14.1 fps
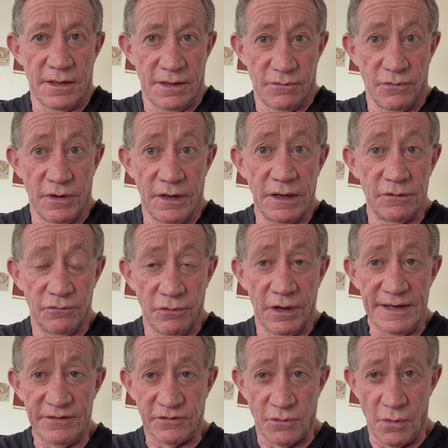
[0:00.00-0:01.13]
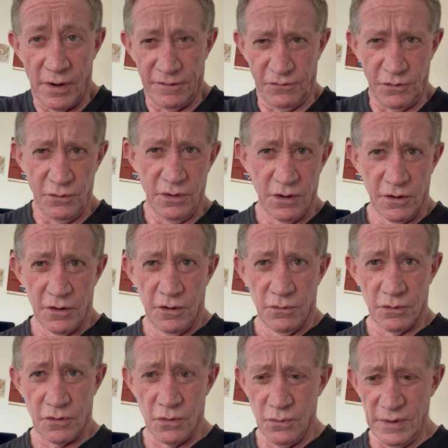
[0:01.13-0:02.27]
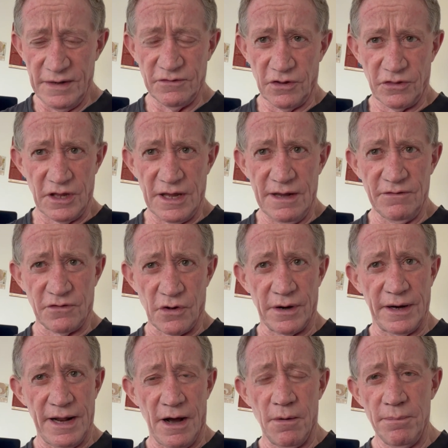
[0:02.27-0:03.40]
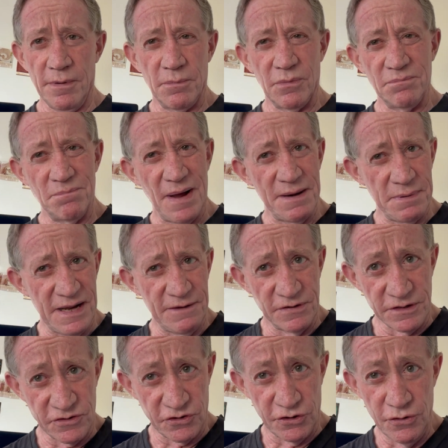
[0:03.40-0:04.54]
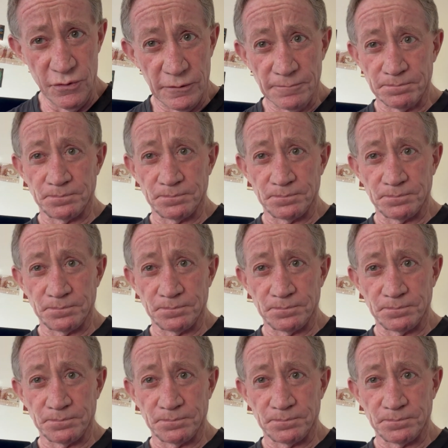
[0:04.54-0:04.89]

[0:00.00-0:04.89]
released quite a few recordings. I think he's got an album, maybe even 2,